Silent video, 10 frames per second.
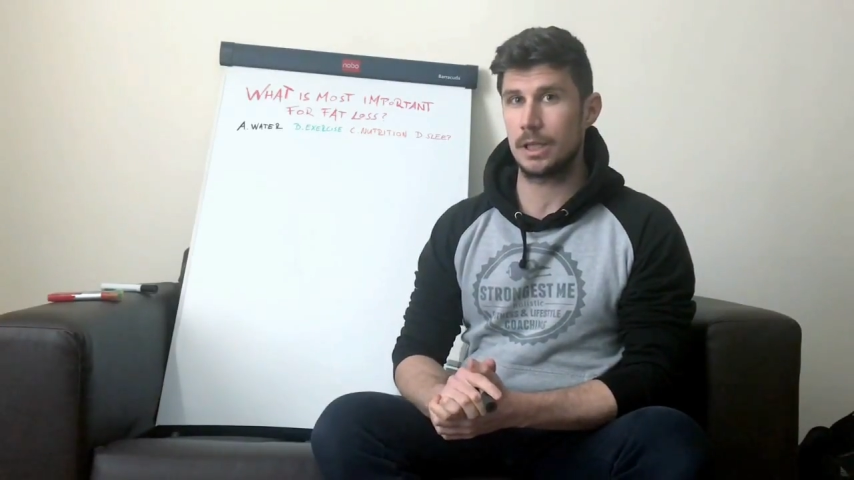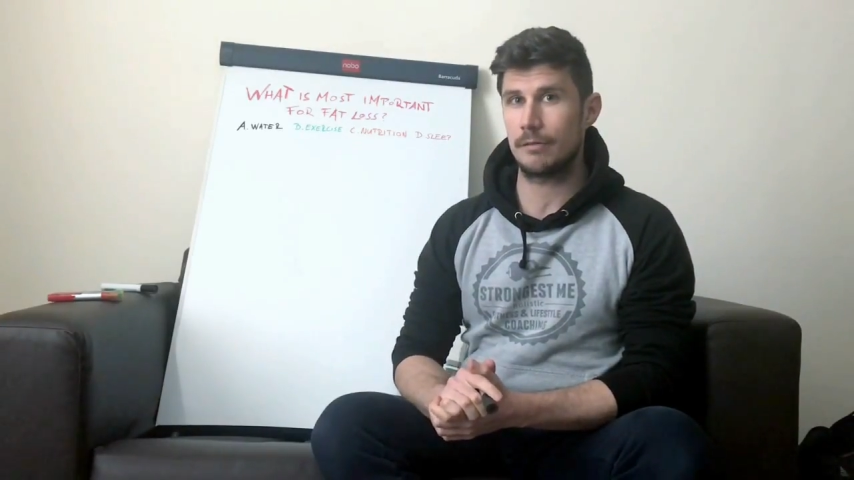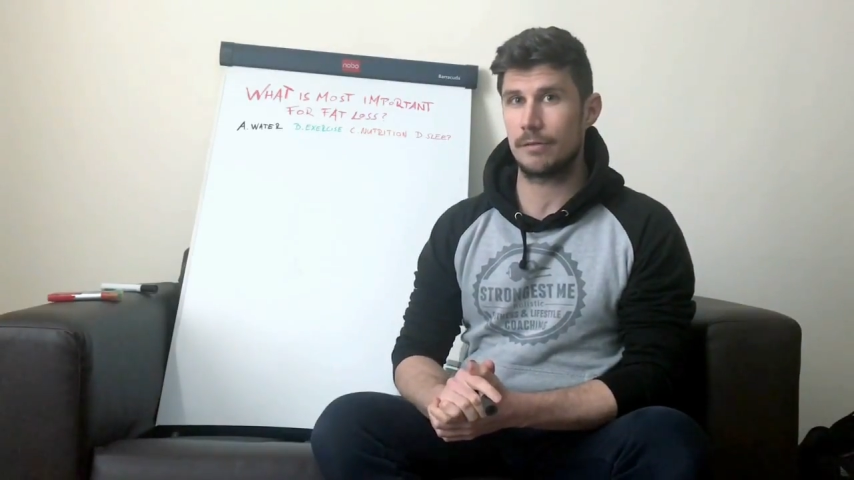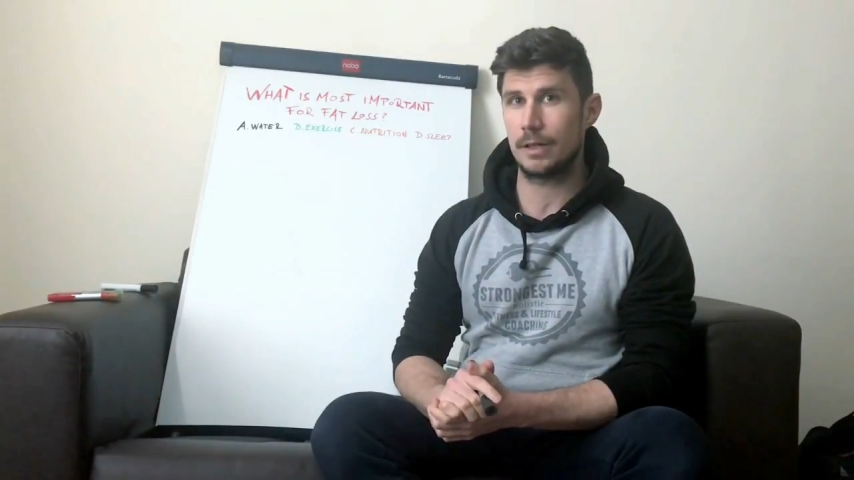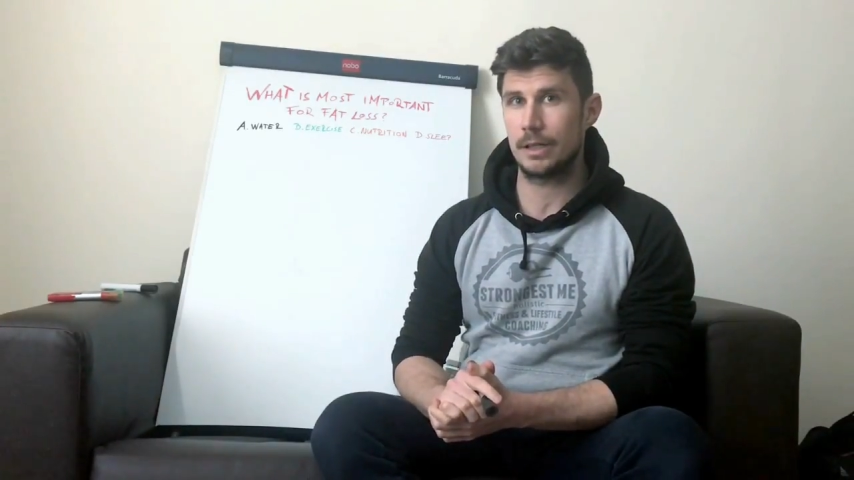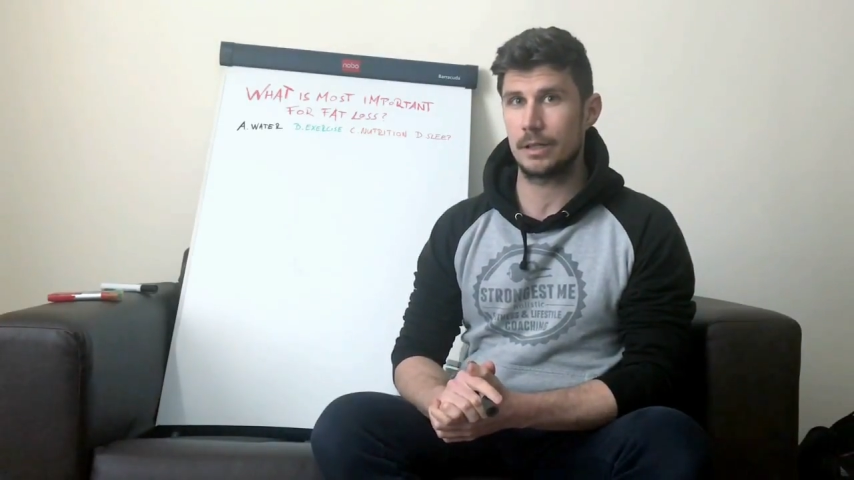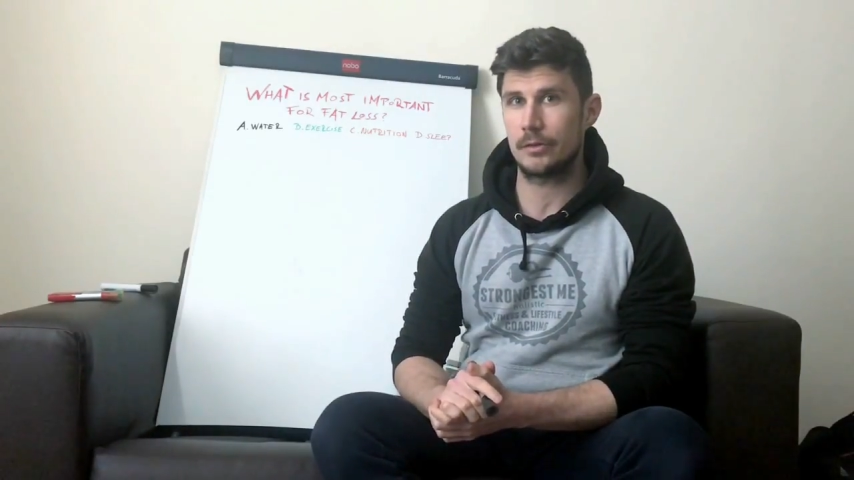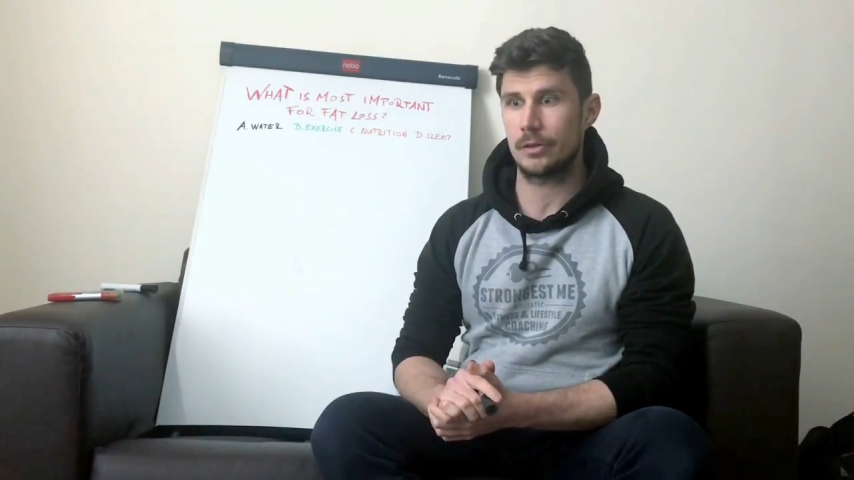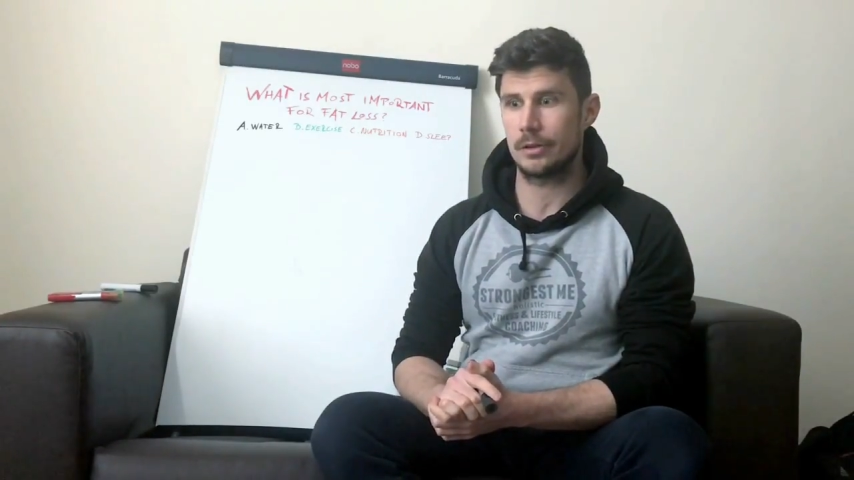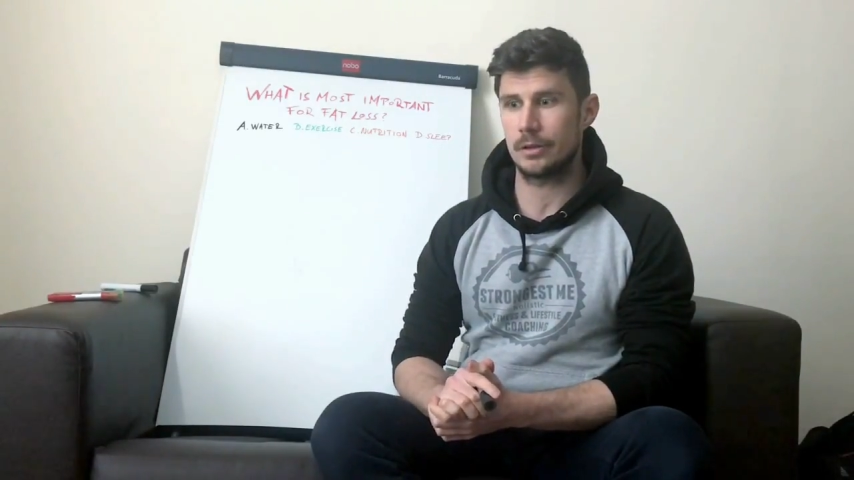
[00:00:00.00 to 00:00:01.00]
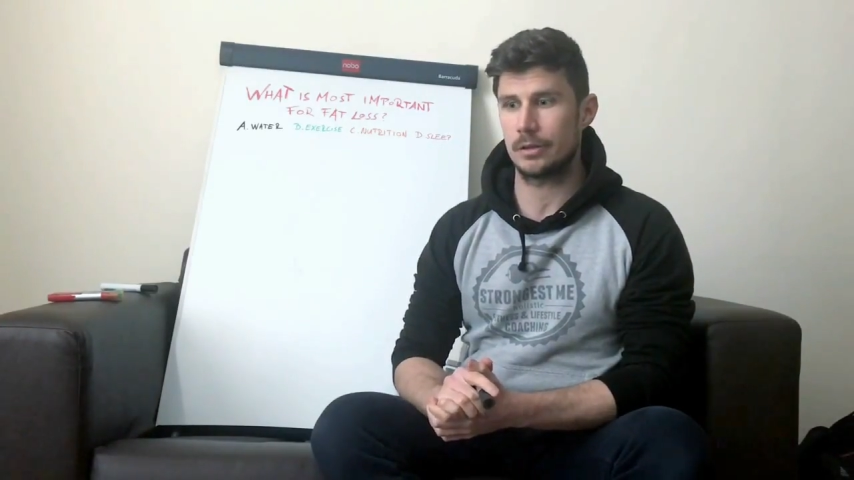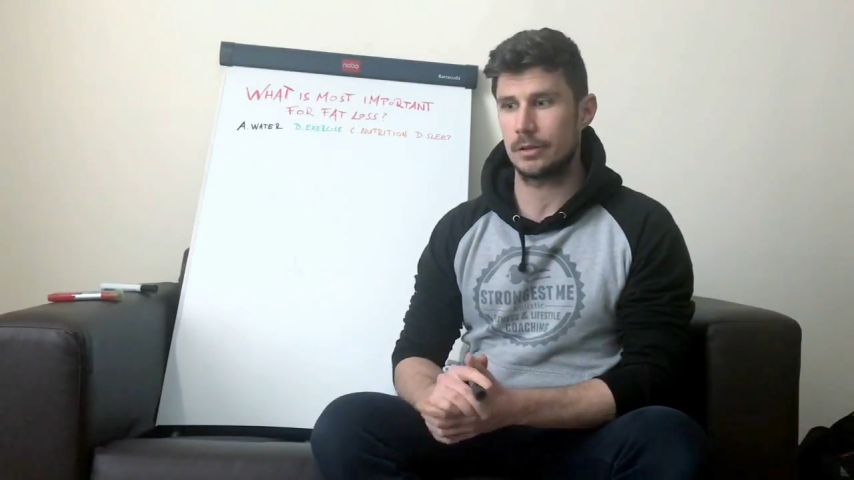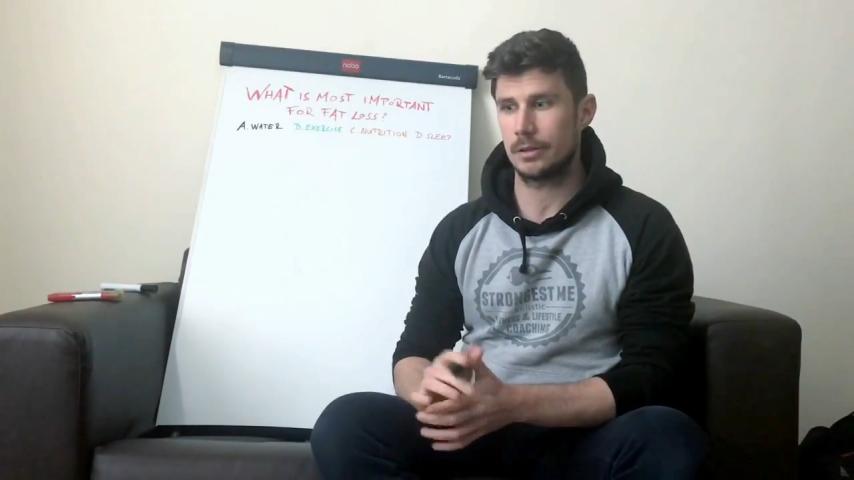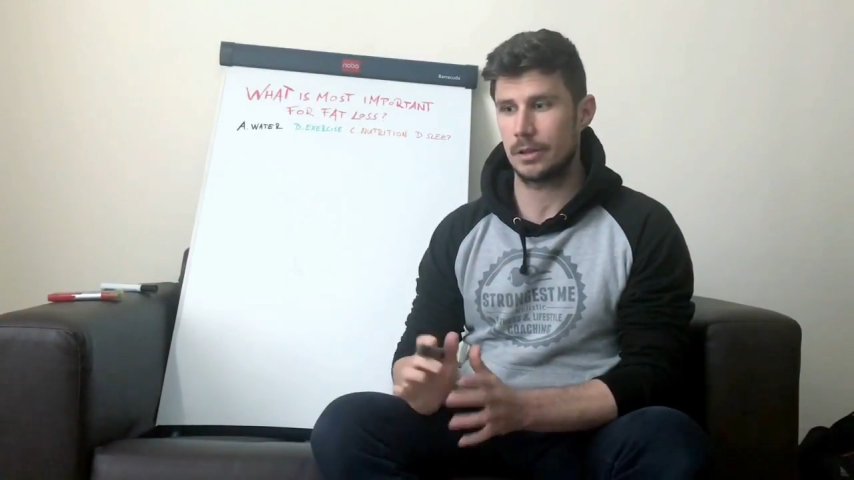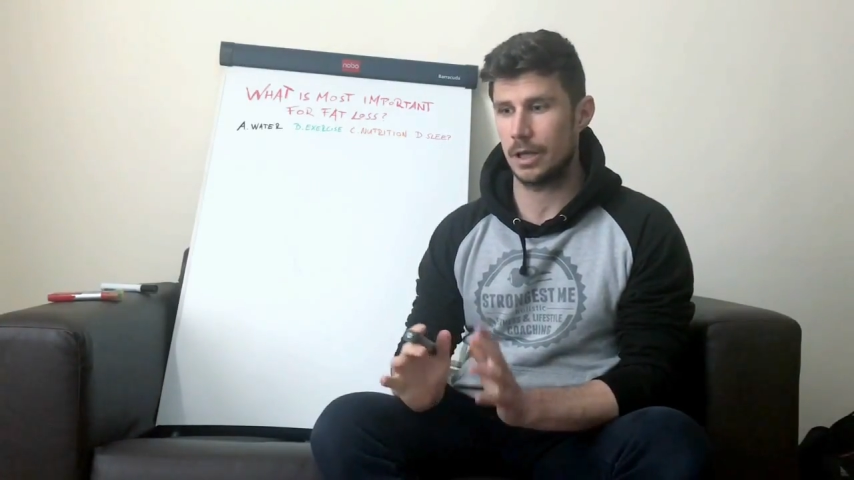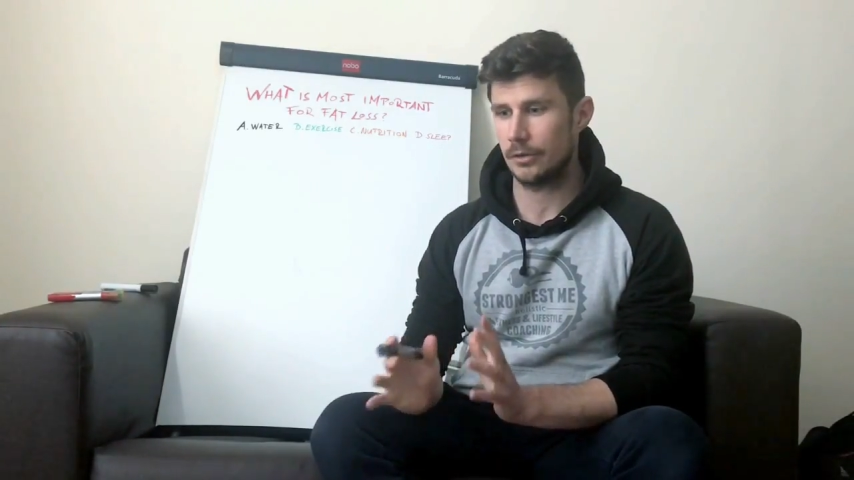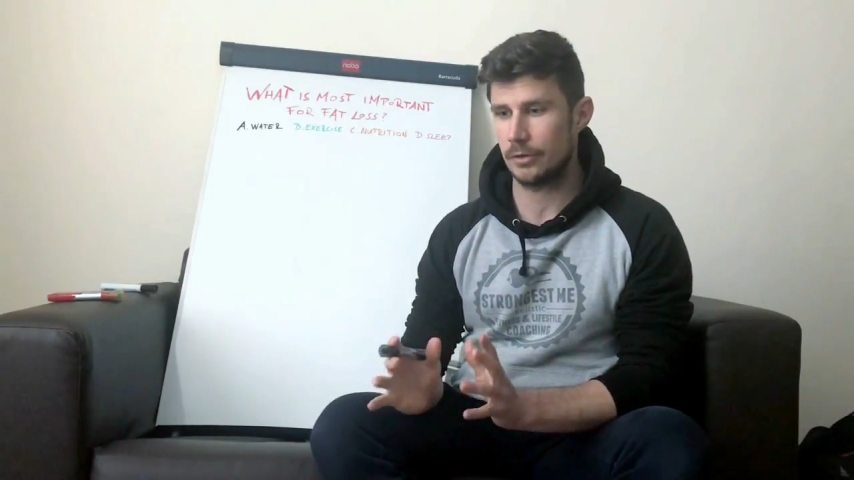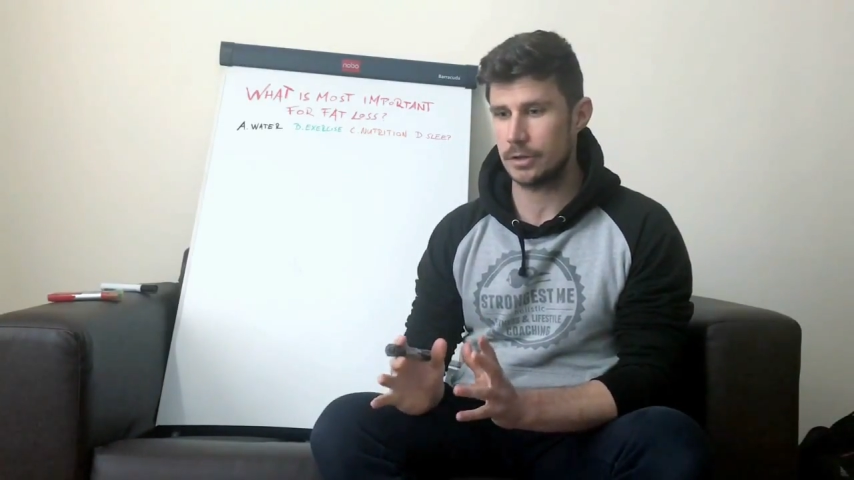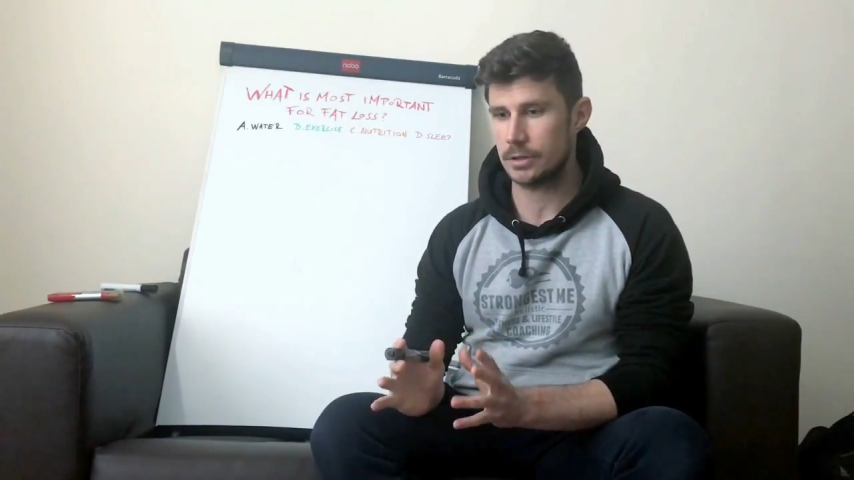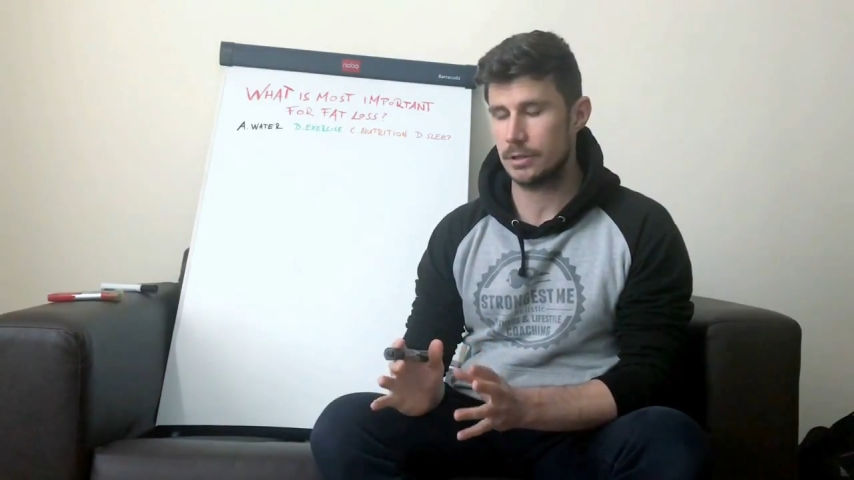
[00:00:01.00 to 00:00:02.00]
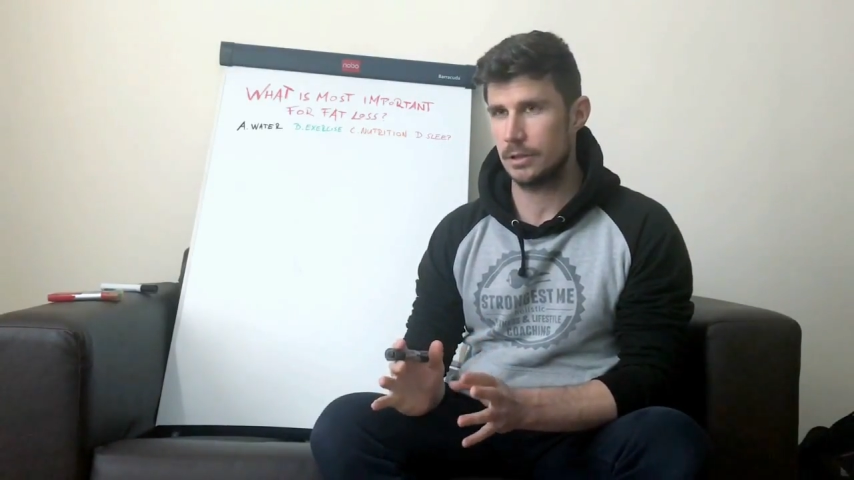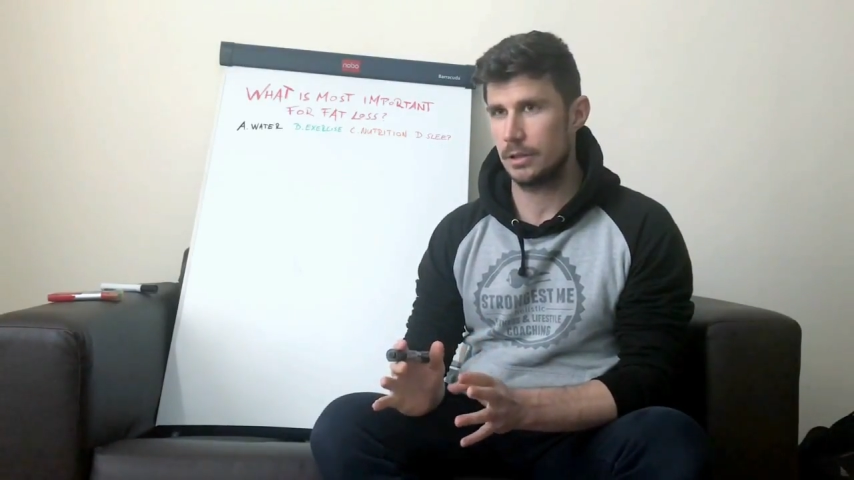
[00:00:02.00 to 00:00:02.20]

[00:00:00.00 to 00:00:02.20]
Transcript: different answers.